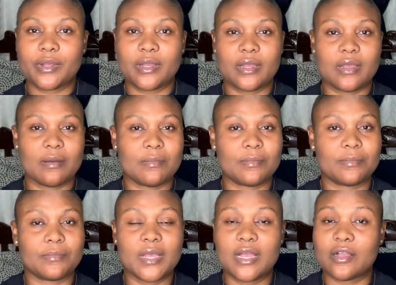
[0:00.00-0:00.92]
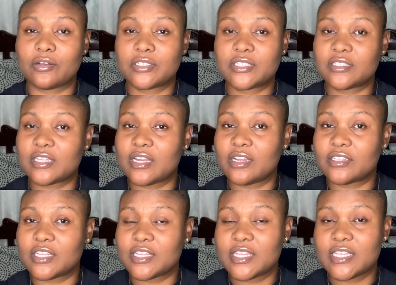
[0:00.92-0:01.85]
Um, there's a lot
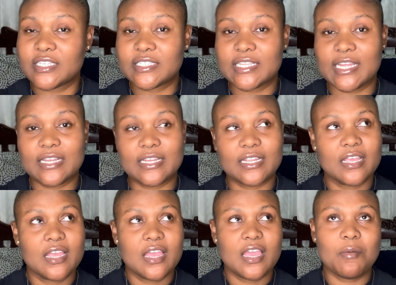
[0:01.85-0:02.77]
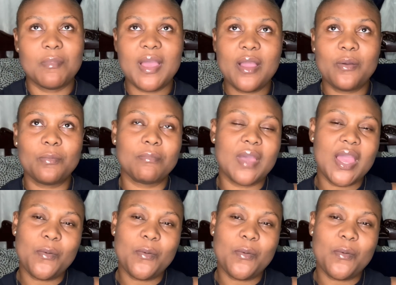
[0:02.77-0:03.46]
of things that my my